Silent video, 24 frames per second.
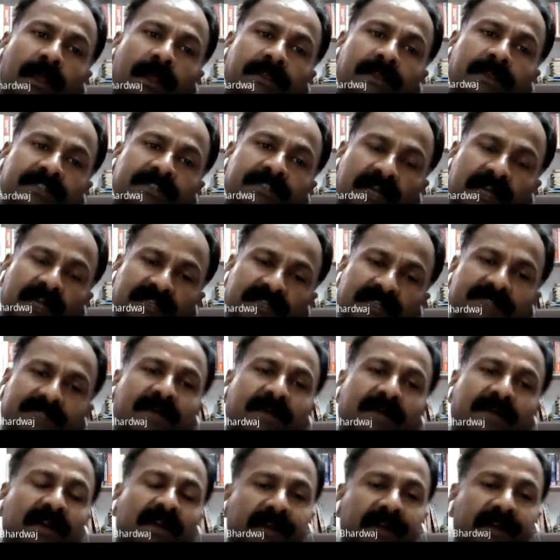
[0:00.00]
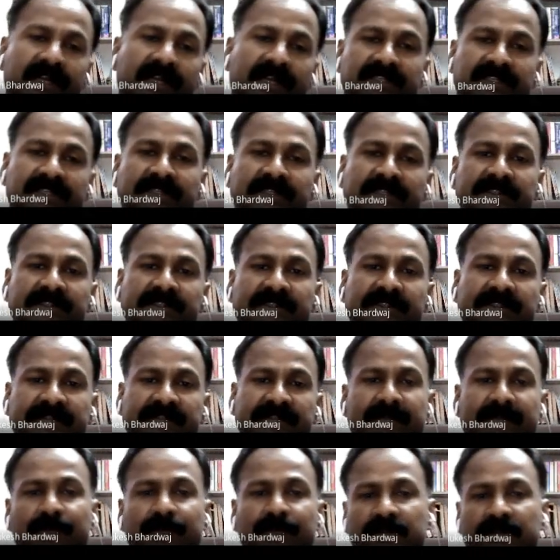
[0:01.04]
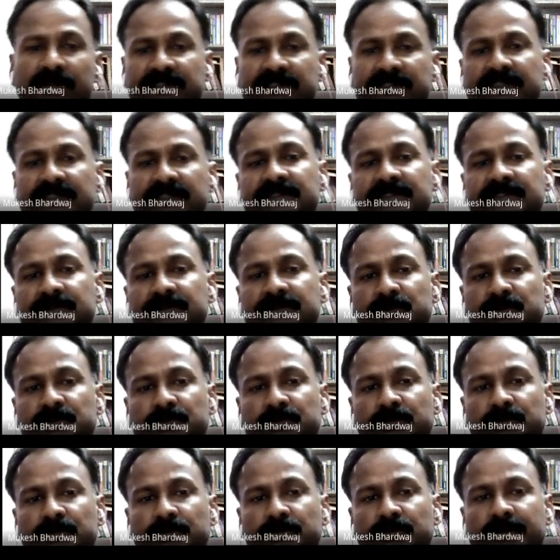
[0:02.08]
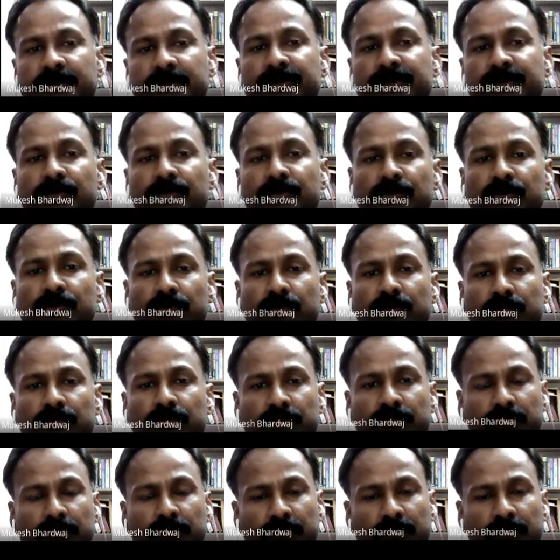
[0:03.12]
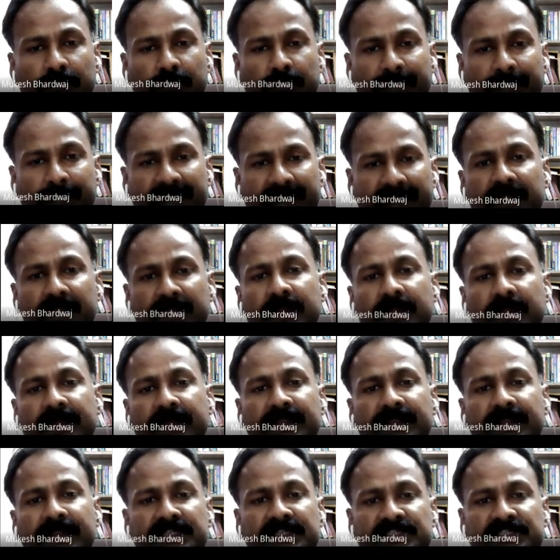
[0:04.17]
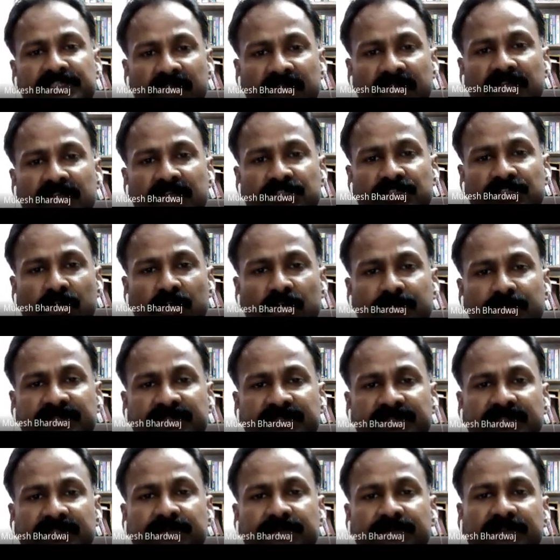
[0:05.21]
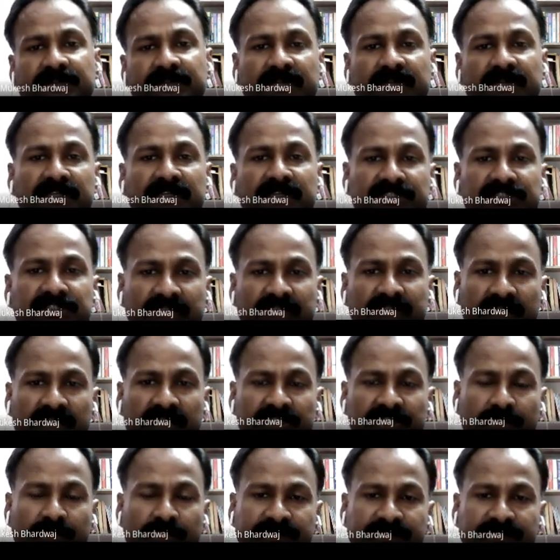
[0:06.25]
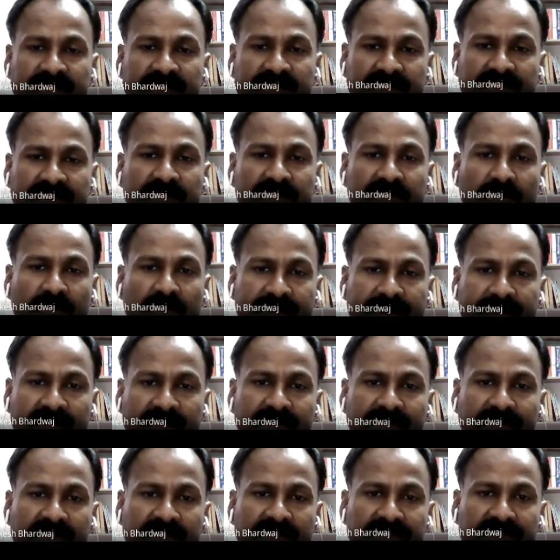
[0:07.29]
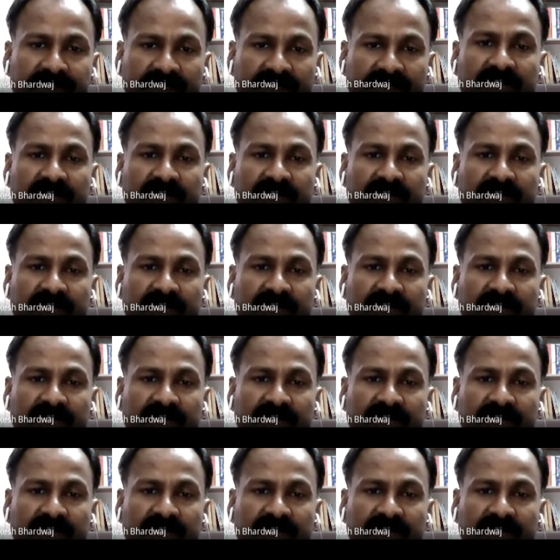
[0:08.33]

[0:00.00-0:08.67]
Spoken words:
charging by conduction is the same process. When you bring any charged object with uncharged object in contact with uncharged